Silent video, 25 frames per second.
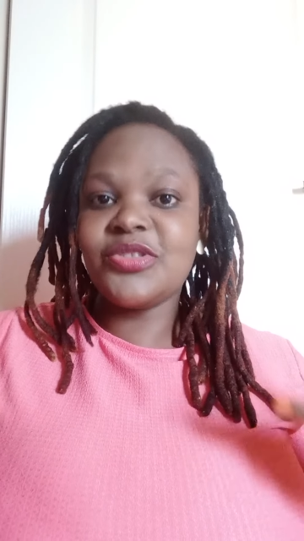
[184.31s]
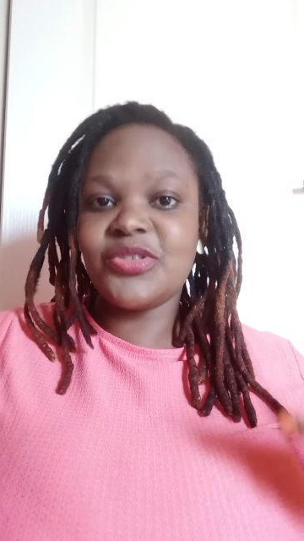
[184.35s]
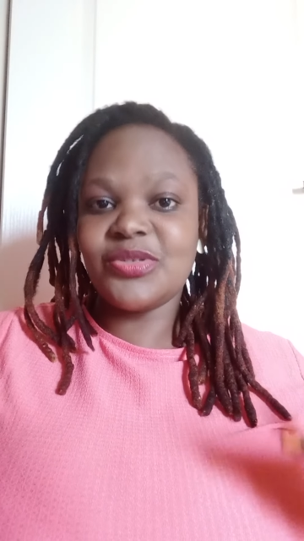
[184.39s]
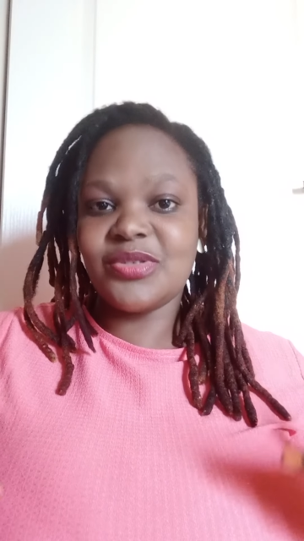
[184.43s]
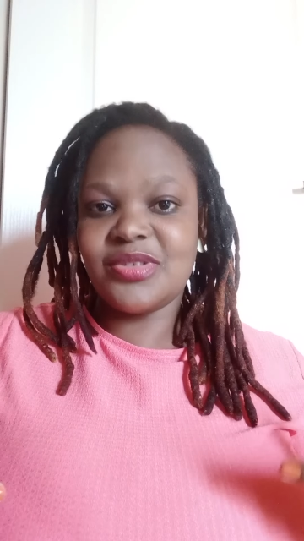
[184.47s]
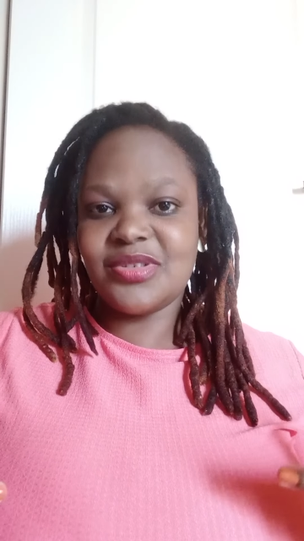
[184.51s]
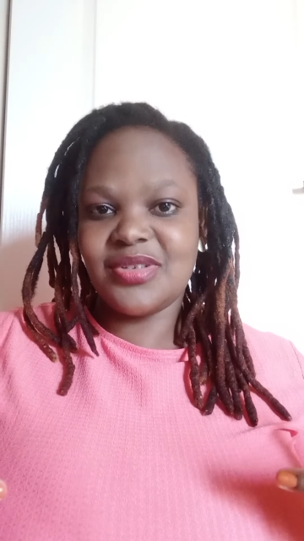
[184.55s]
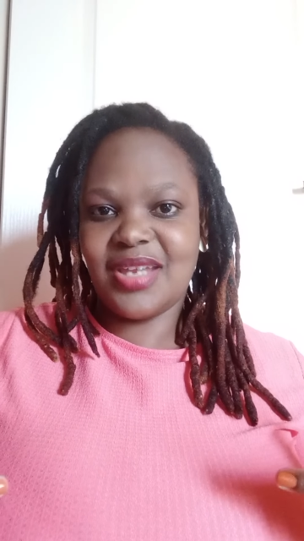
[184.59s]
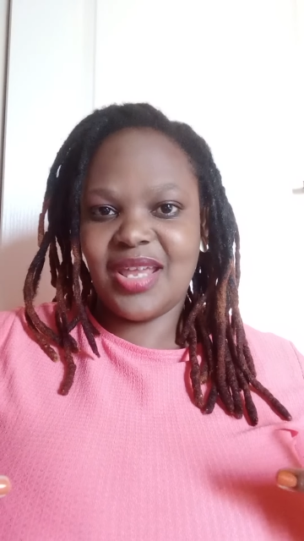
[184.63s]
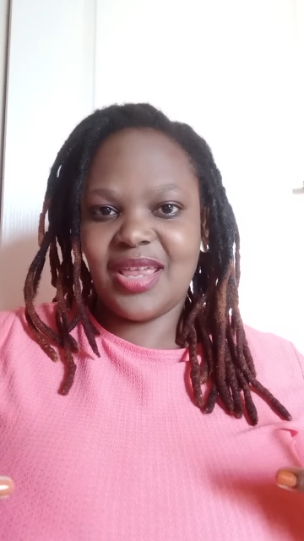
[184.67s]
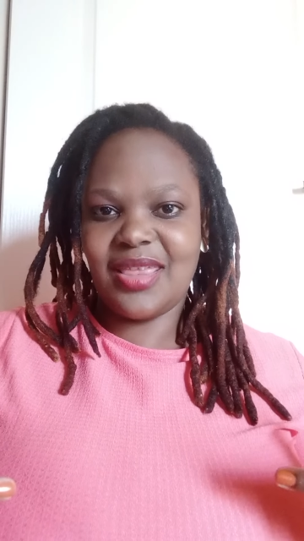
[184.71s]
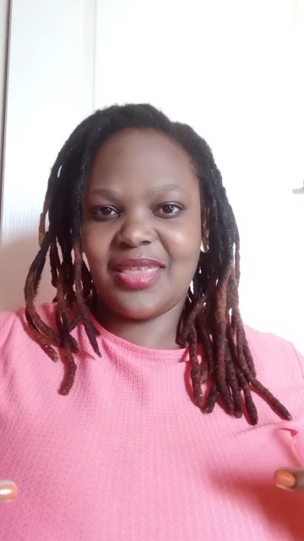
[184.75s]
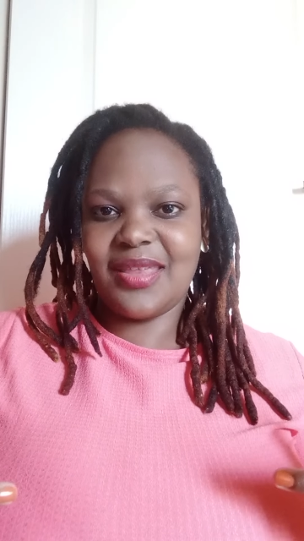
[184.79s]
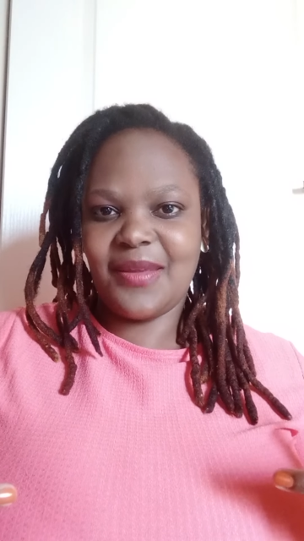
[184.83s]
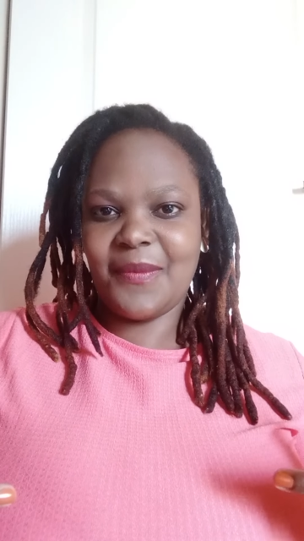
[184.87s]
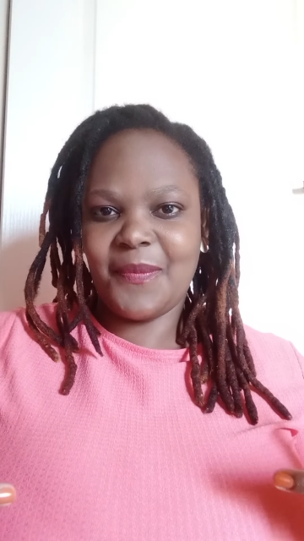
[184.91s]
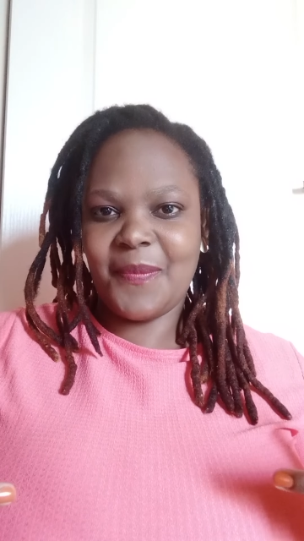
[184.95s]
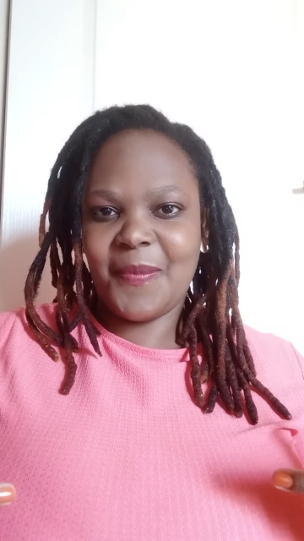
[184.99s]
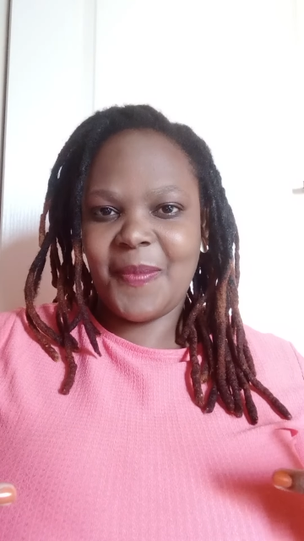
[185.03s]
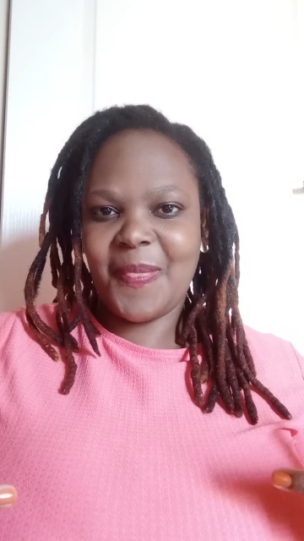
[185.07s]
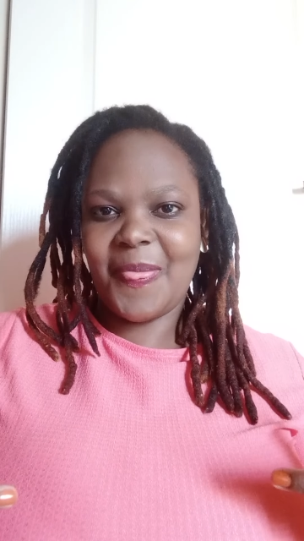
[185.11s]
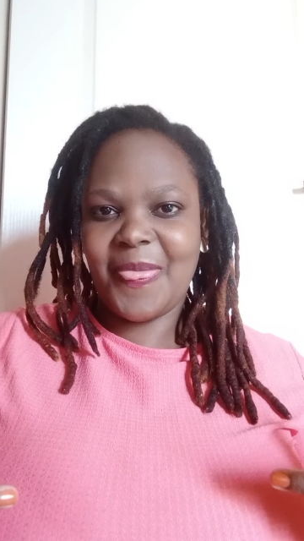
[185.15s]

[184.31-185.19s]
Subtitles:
you together.